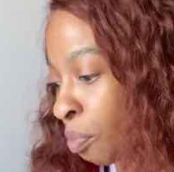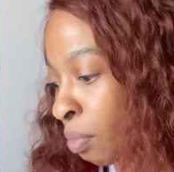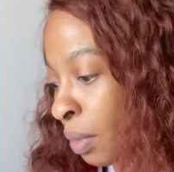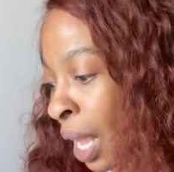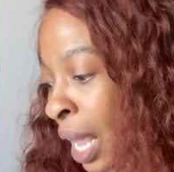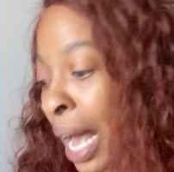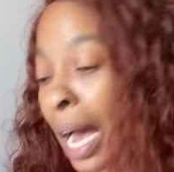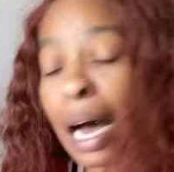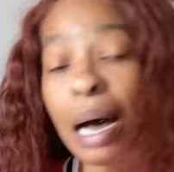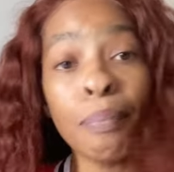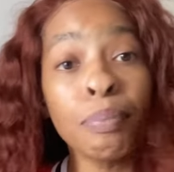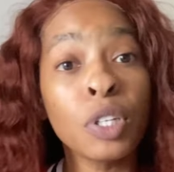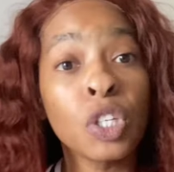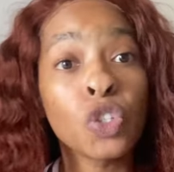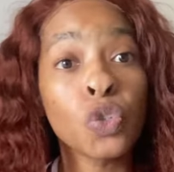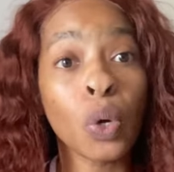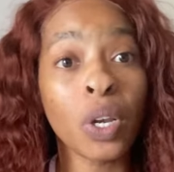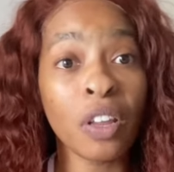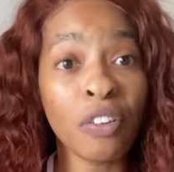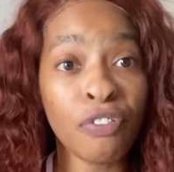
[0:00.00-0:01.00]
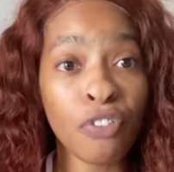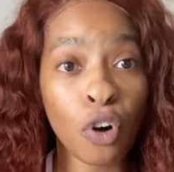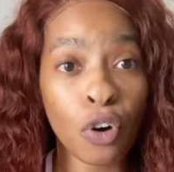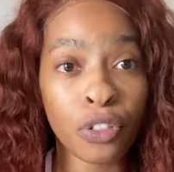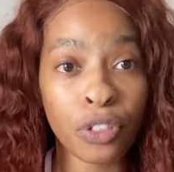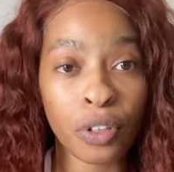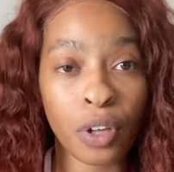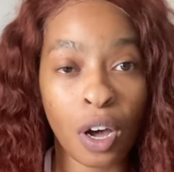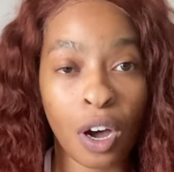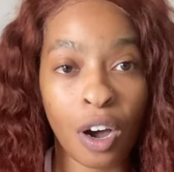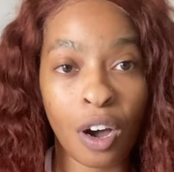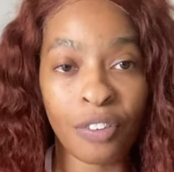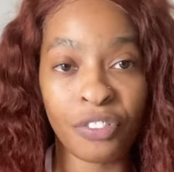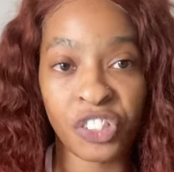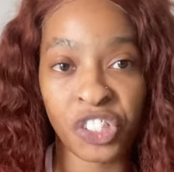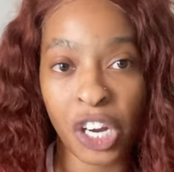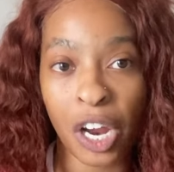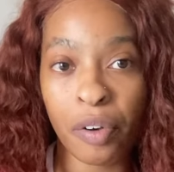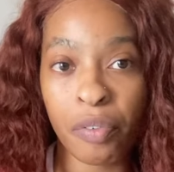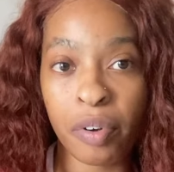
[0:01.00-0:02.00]
The 24th of
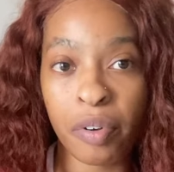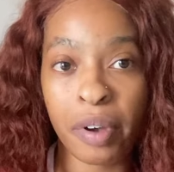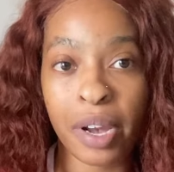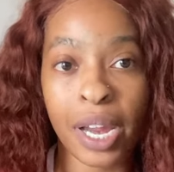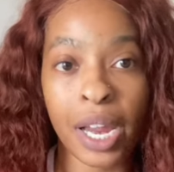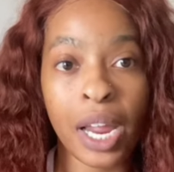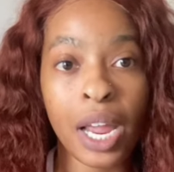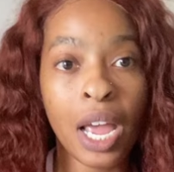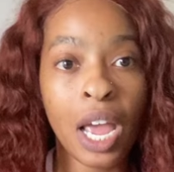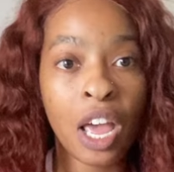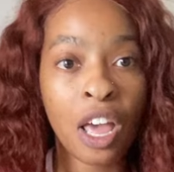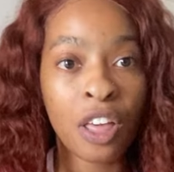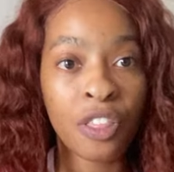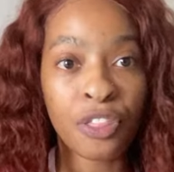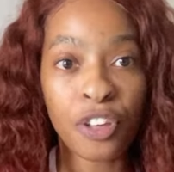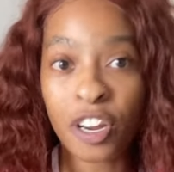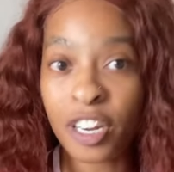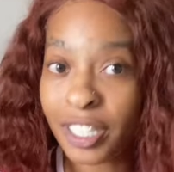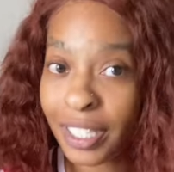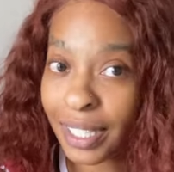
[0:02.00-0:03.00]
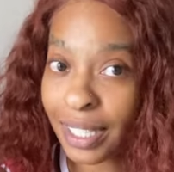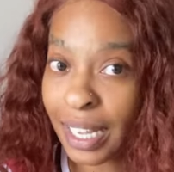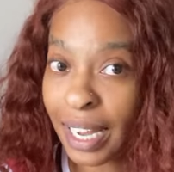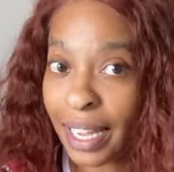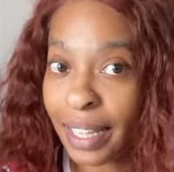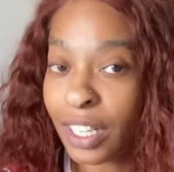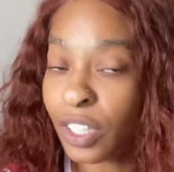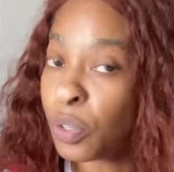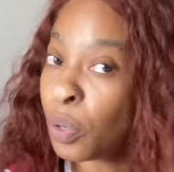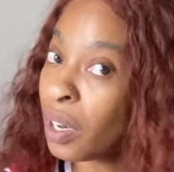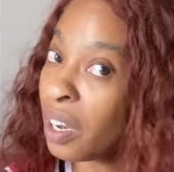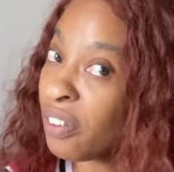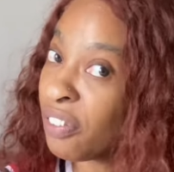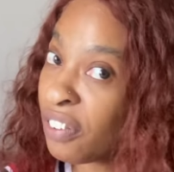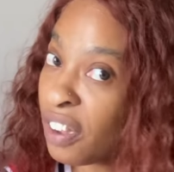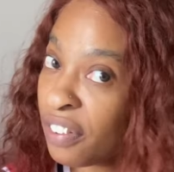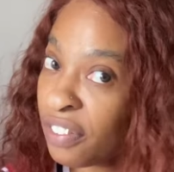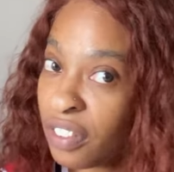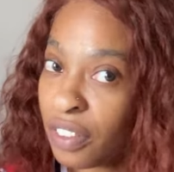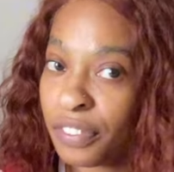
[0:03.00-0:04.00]
January, Thursday, the
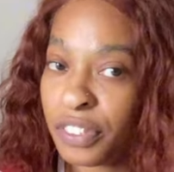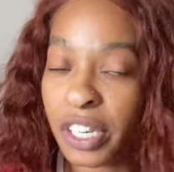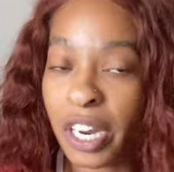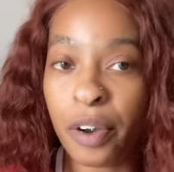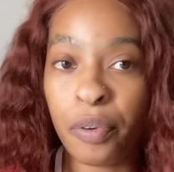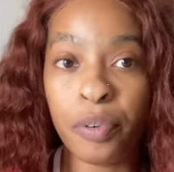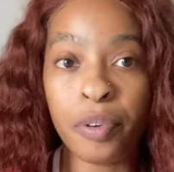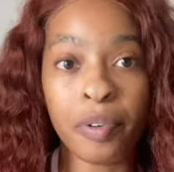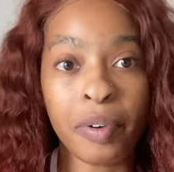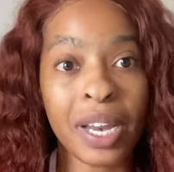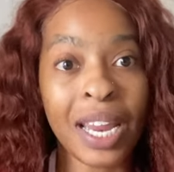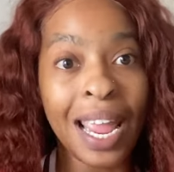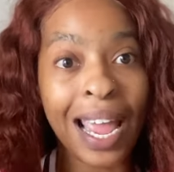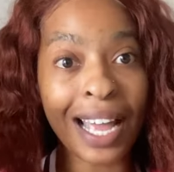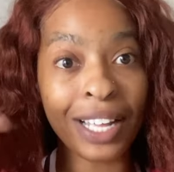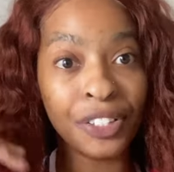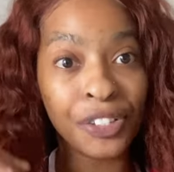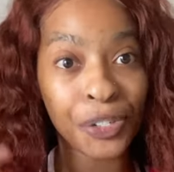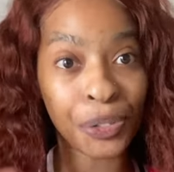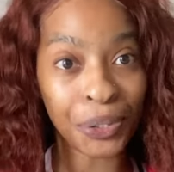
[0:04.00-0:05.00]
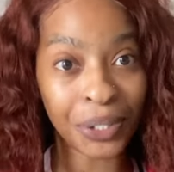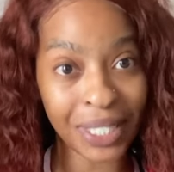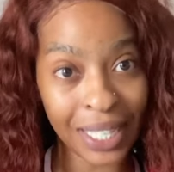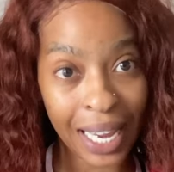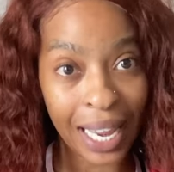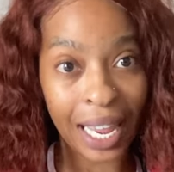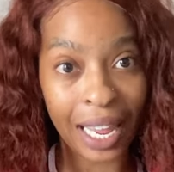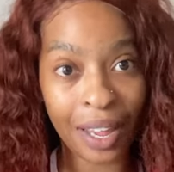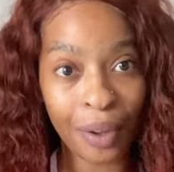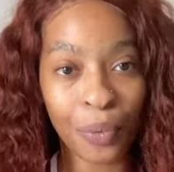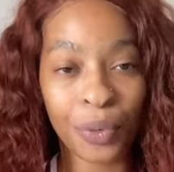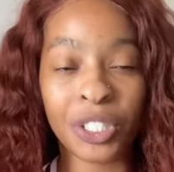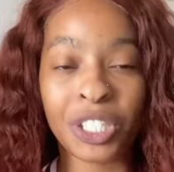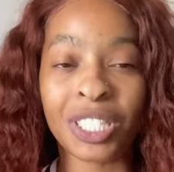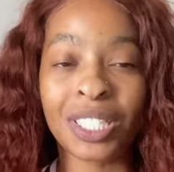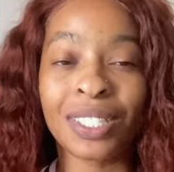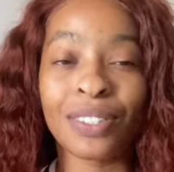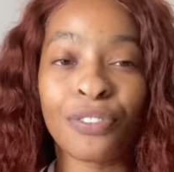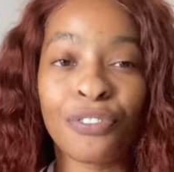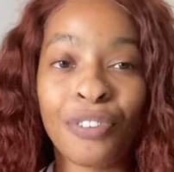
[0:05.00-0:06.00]
25th of January, and today, which
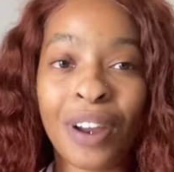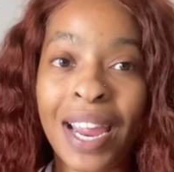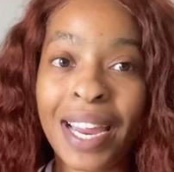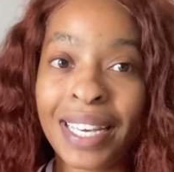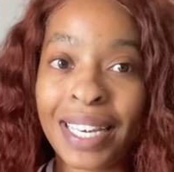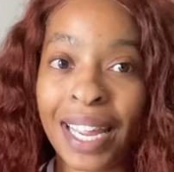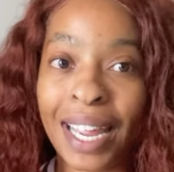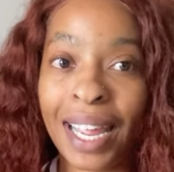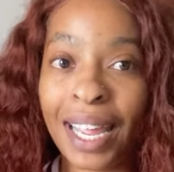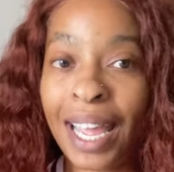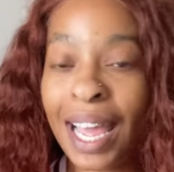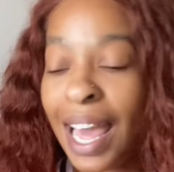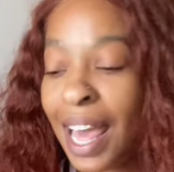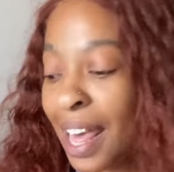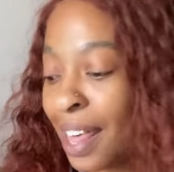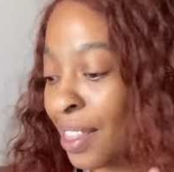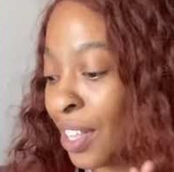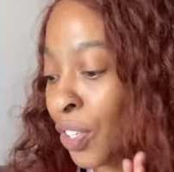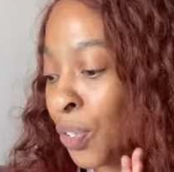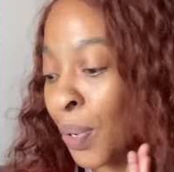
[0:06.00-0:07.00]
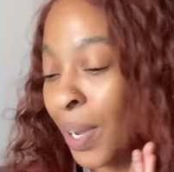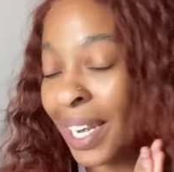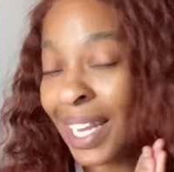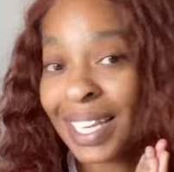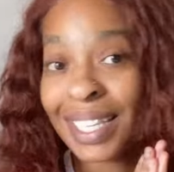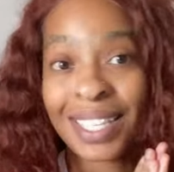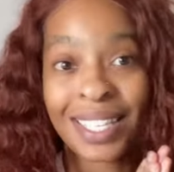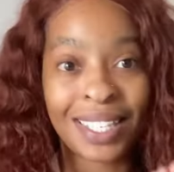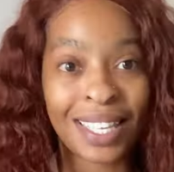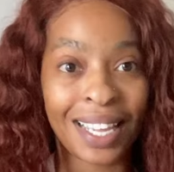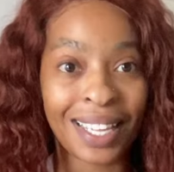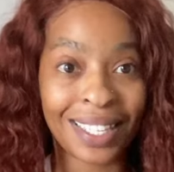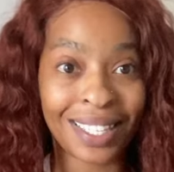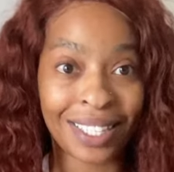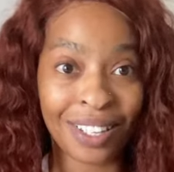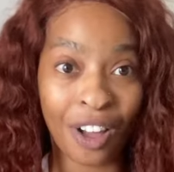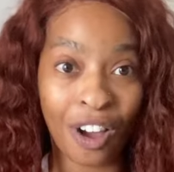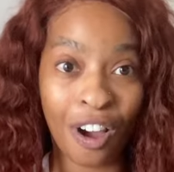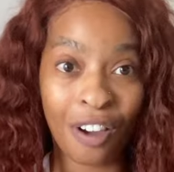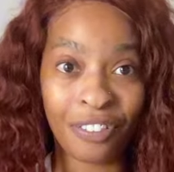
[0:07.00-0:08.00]
is Friday, the 26th
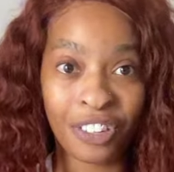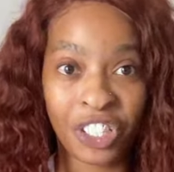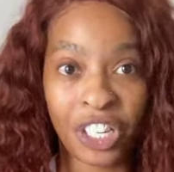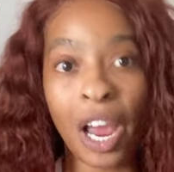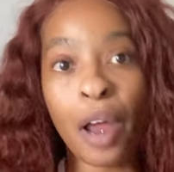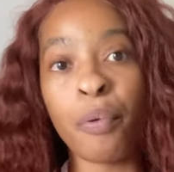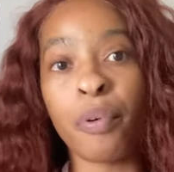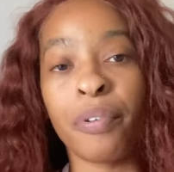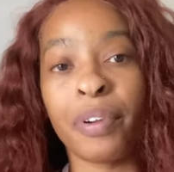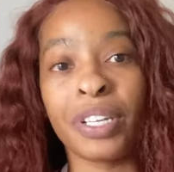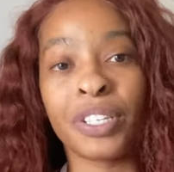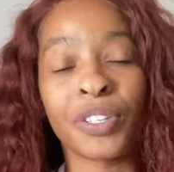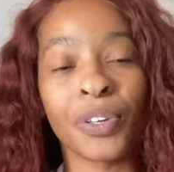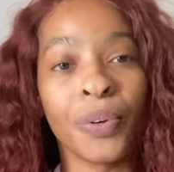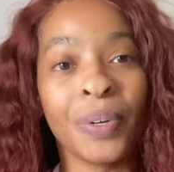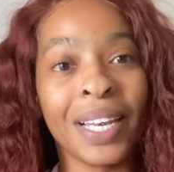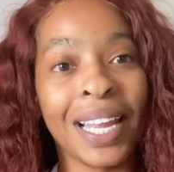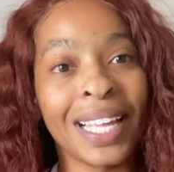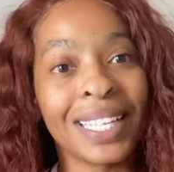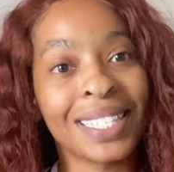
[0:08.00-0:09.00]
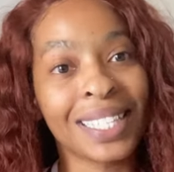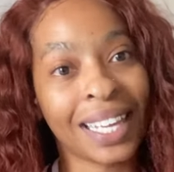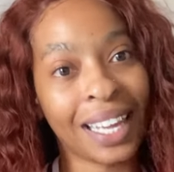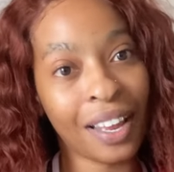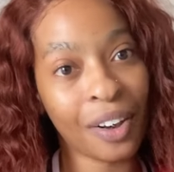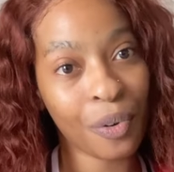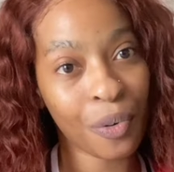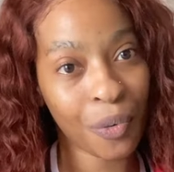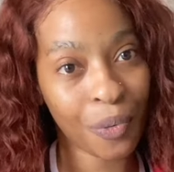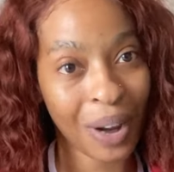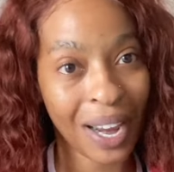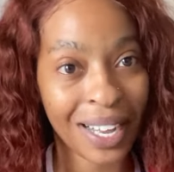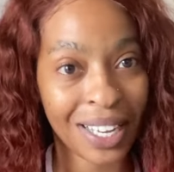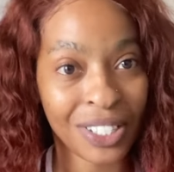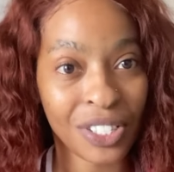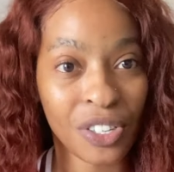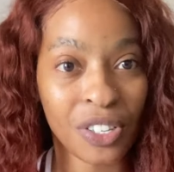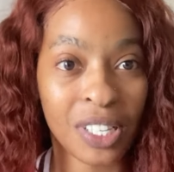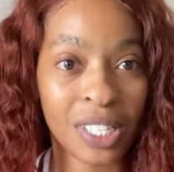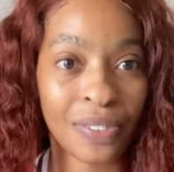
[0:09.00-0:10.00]
of January. So let's get right
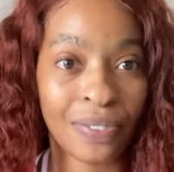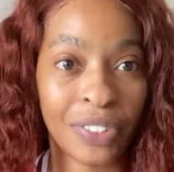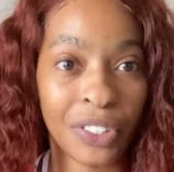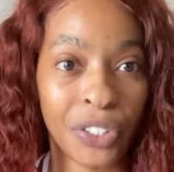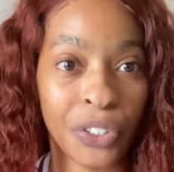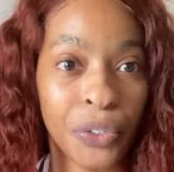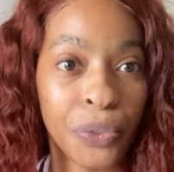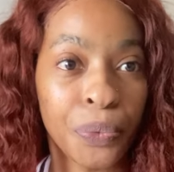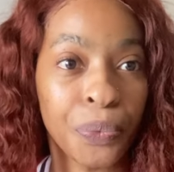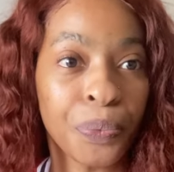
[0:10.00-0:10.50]
into this video.